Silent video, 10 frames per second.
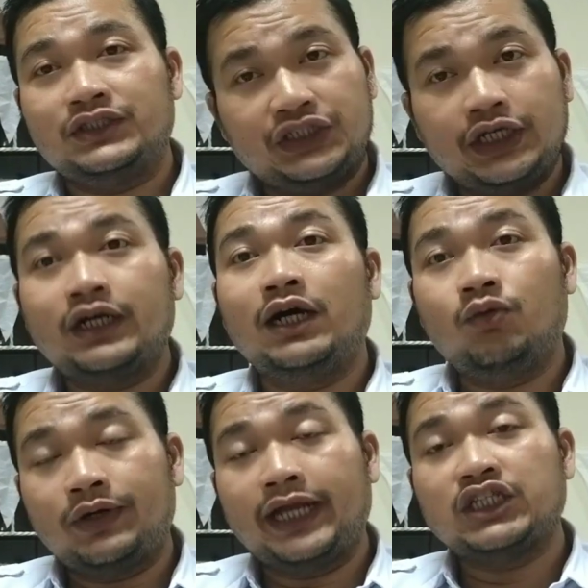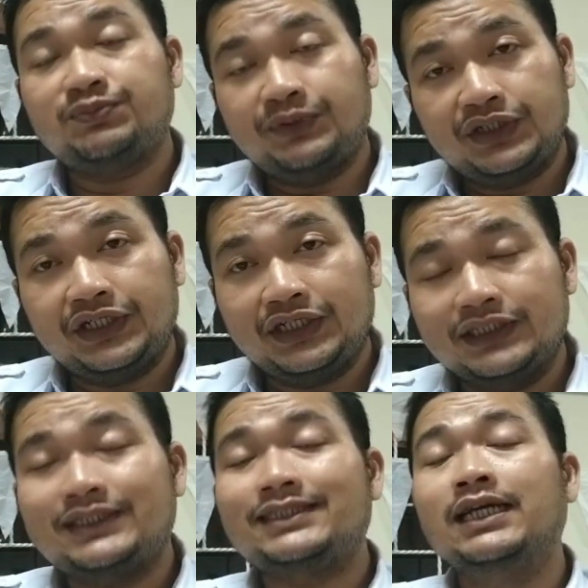share our
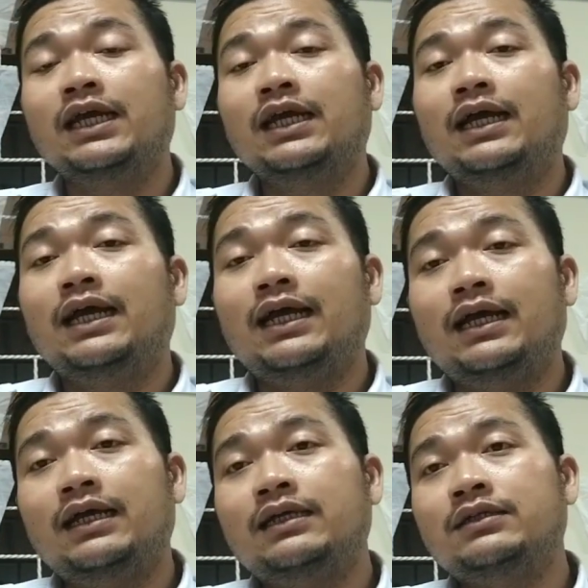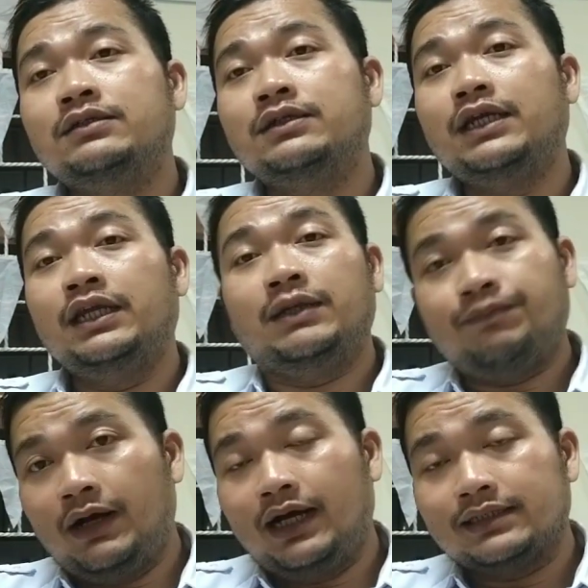experience in the
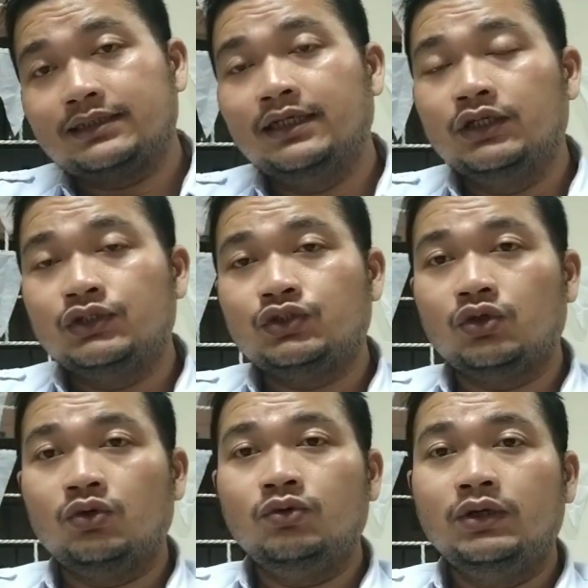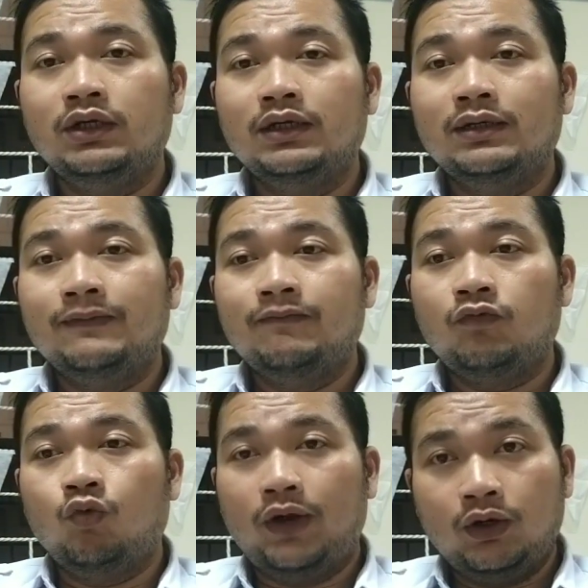past. So
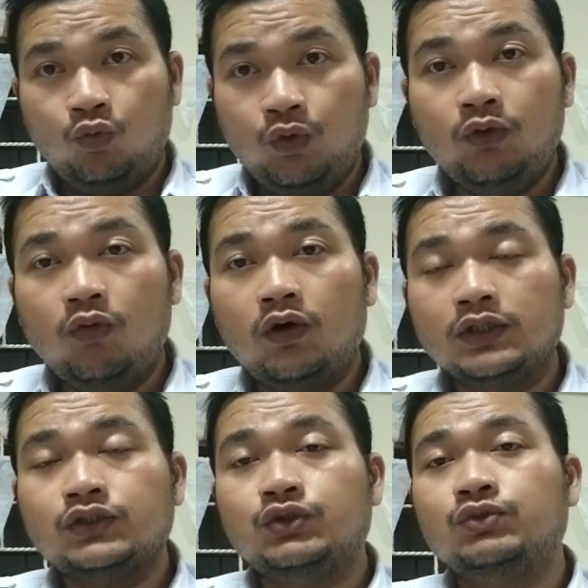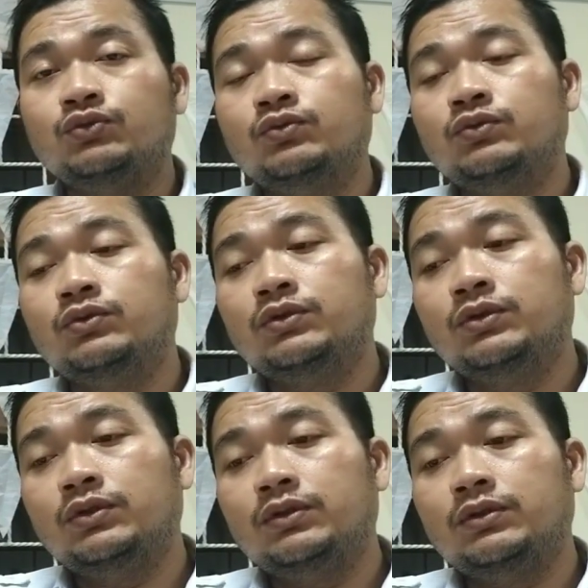when we want to
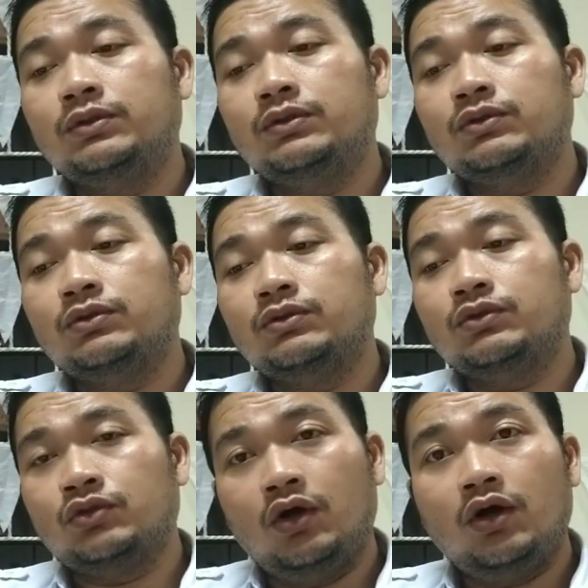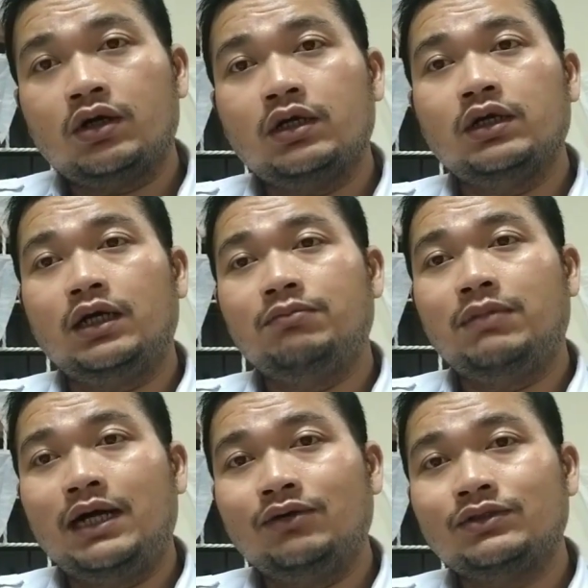talk
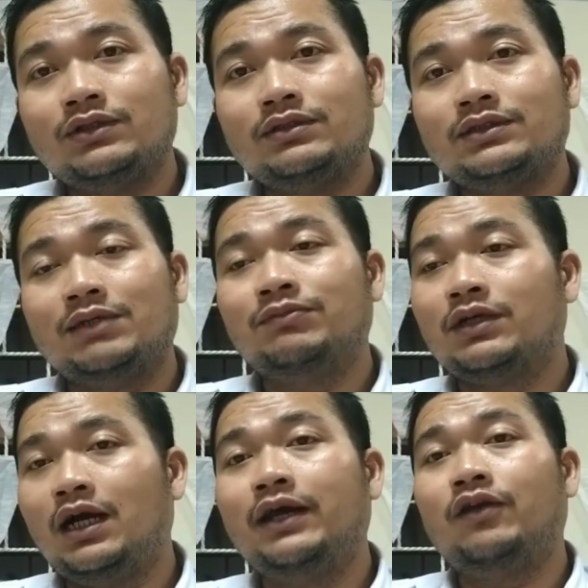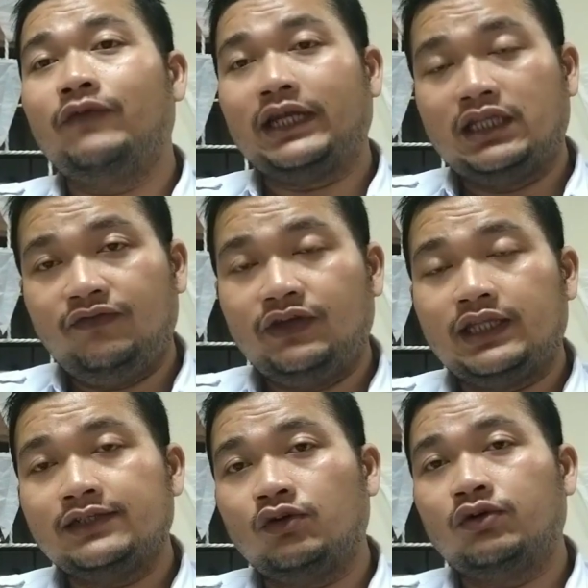about some kind of
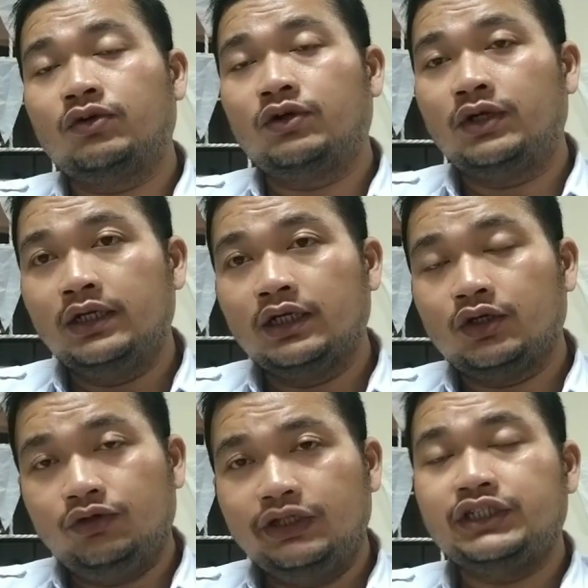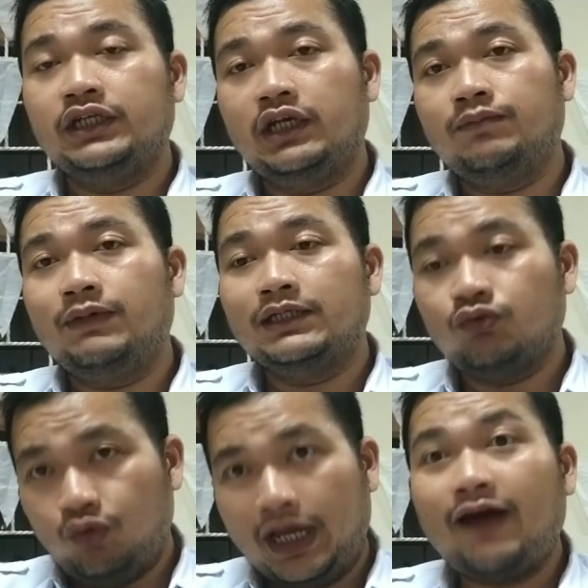activities or condition in the past,
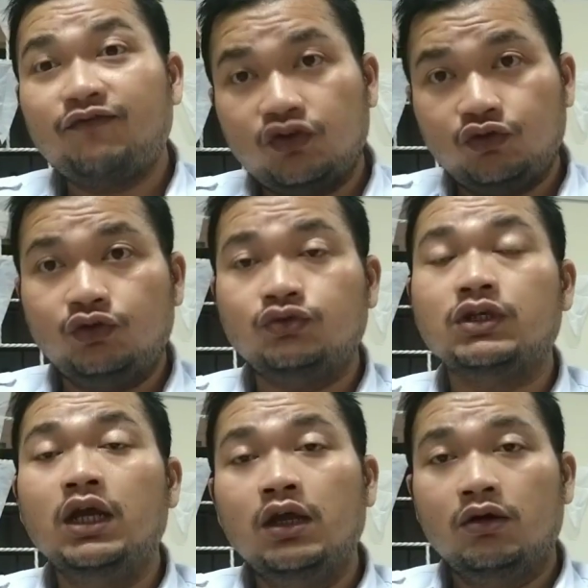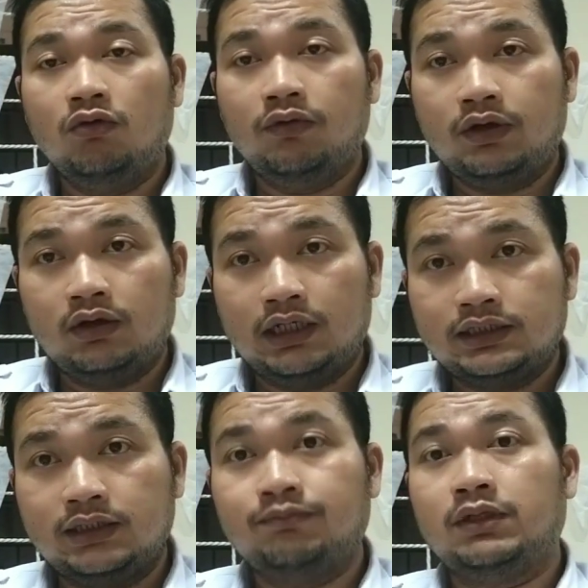we have to use what we call a
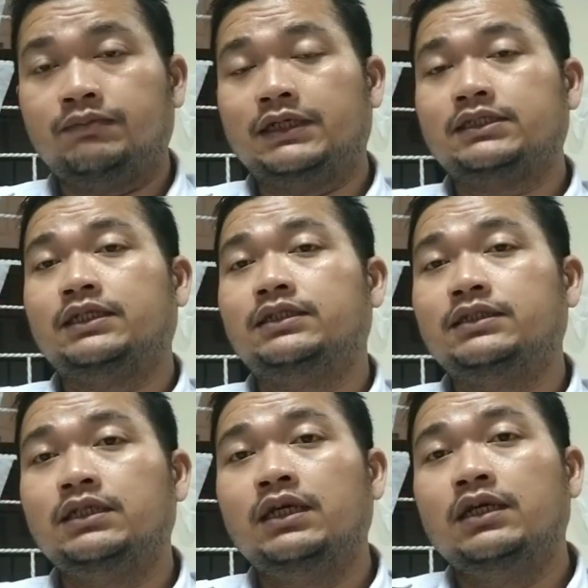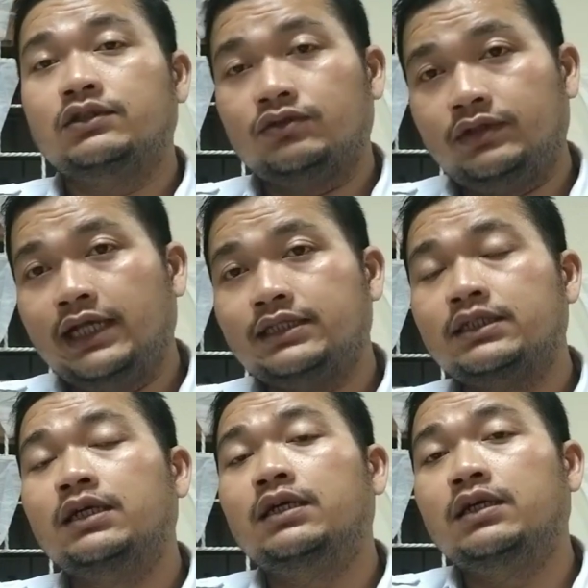simple past tense. So that
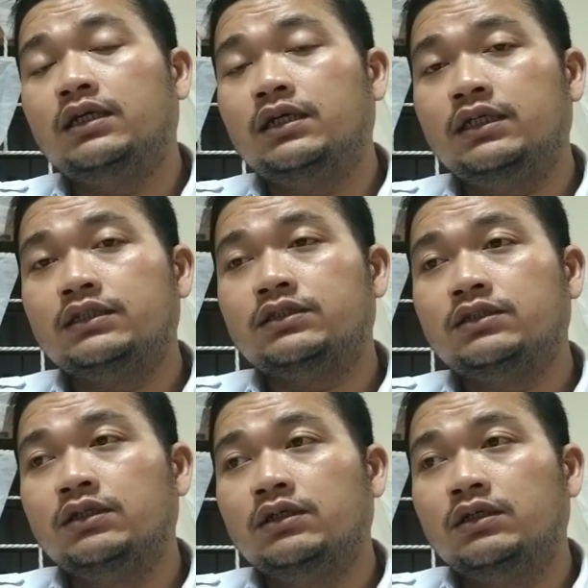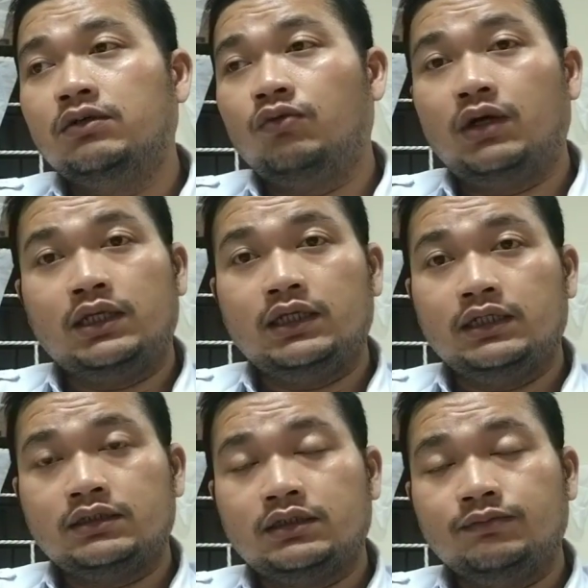is what
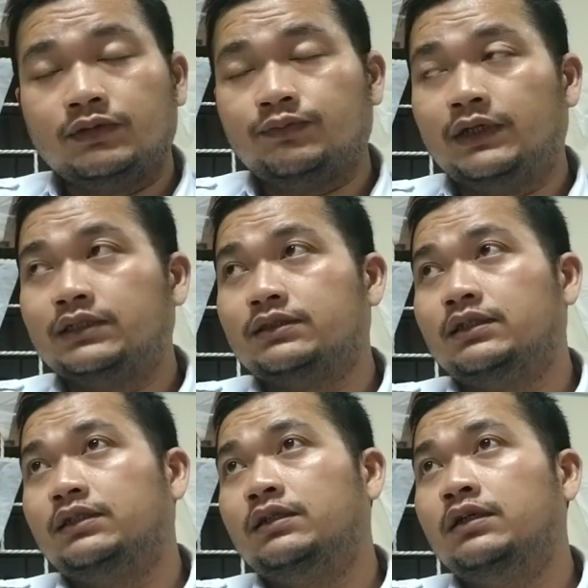is simple past tense.